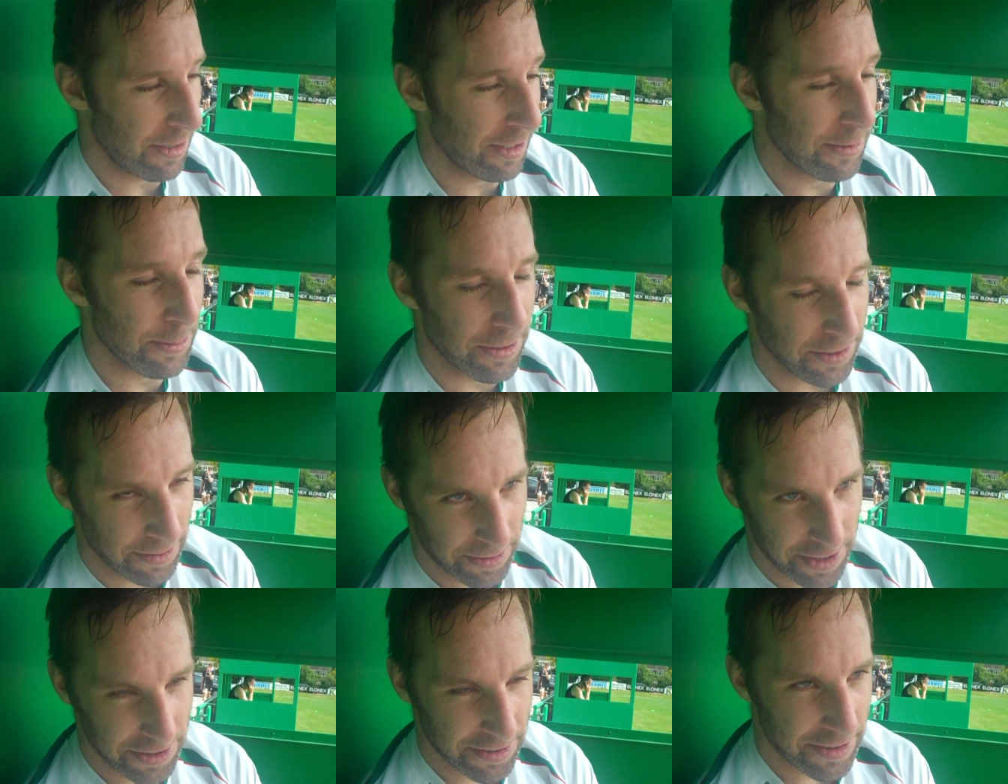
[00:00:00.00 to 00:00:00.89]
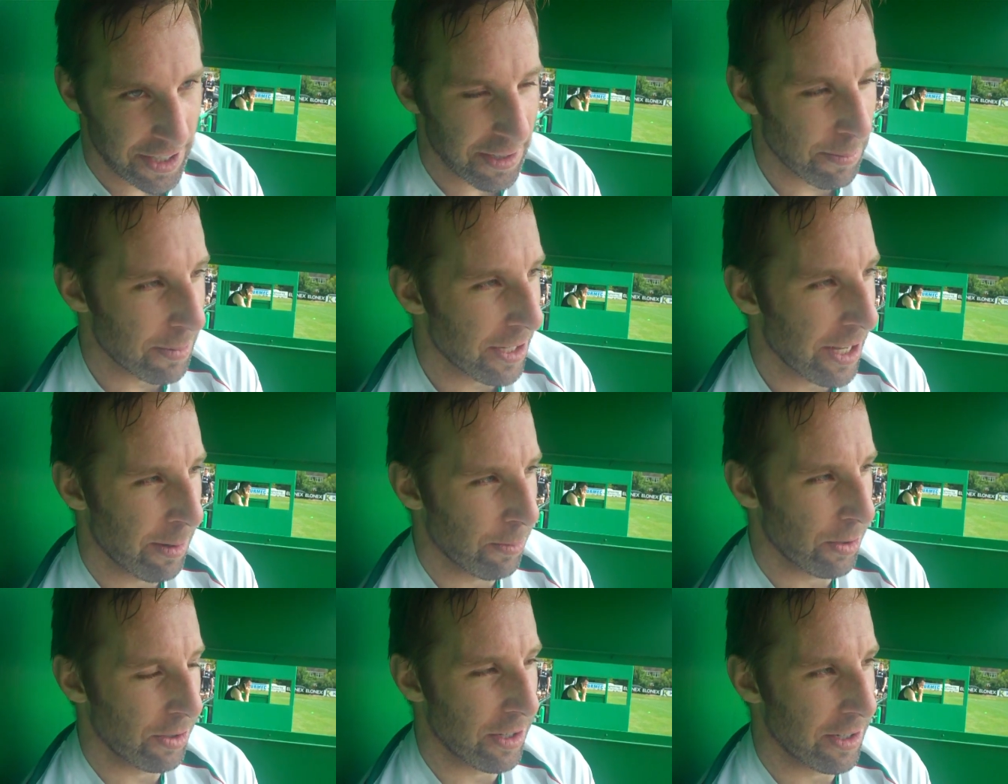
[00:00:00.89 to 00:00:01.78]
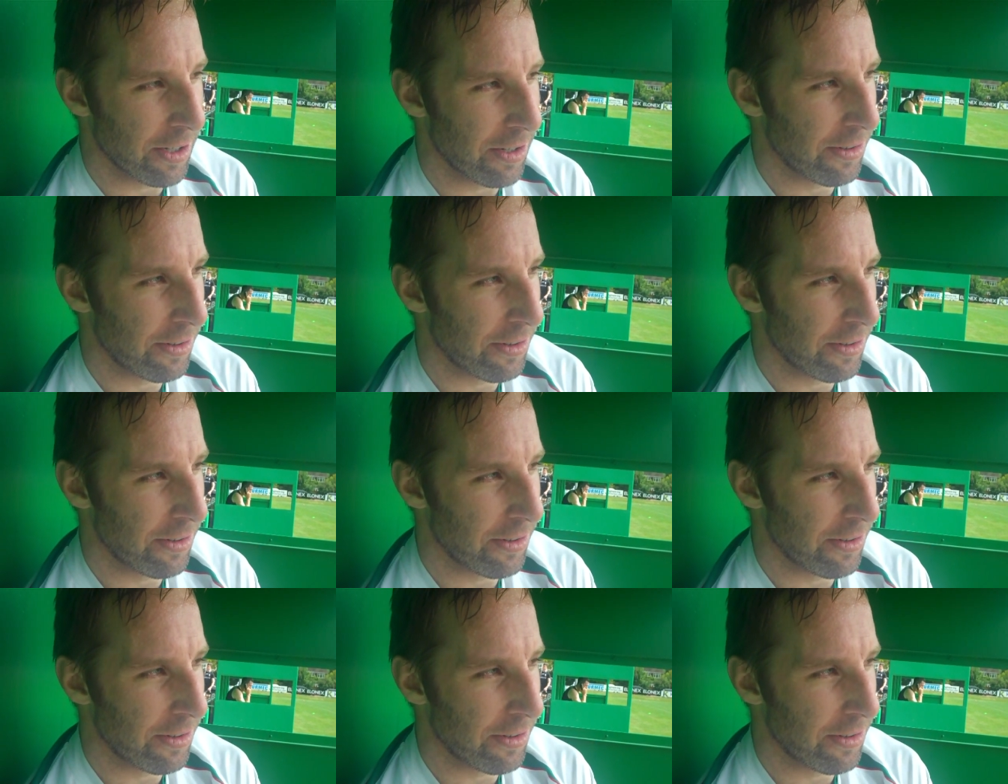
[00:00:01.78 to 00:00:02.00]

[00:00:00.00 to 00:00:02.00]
well, I suppose I've only just started playing, but you know,